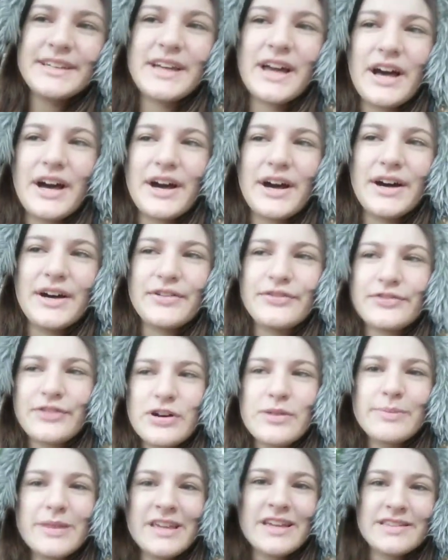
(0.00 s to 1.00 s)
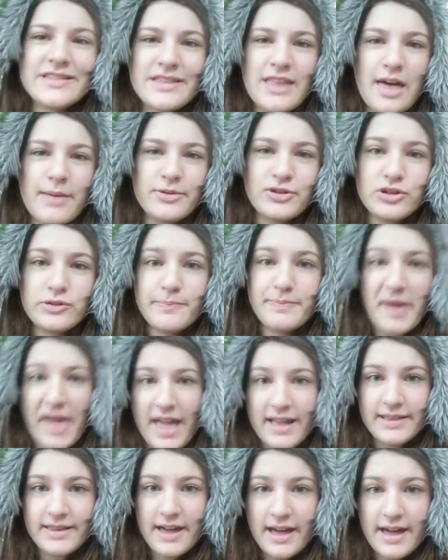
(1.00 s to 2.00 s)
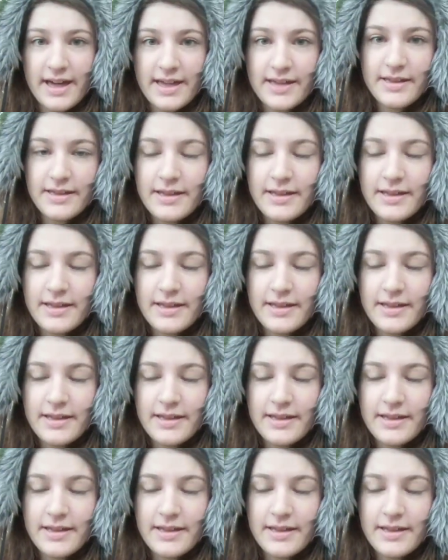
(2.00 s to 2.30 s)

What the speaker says: a firmly established bad guy.